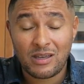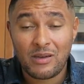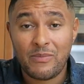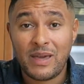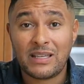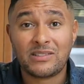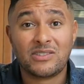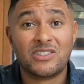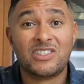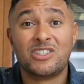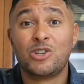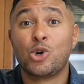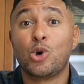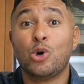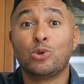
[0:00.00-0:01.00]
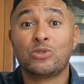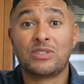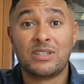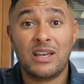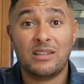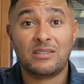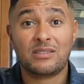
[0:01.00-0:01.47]
It makes zero
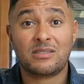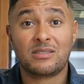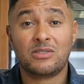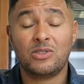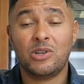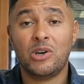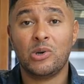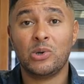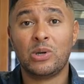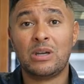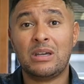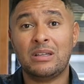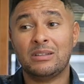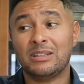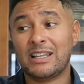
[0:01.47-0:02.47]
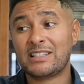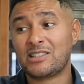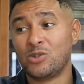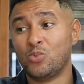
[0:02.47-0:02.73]
sense. Less